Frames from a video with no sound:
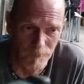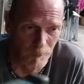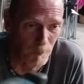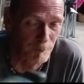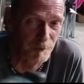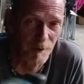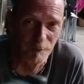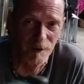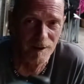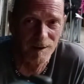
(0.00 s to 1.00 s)
I work for
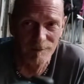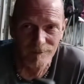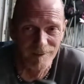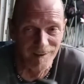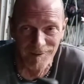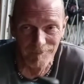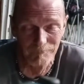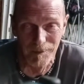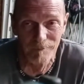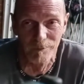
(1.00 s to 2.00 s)
Chevrolet
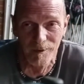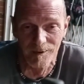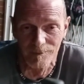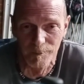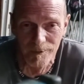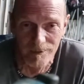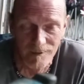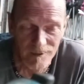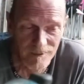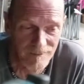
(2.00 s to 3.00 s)
and being friends with
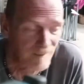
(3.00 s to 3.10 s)
the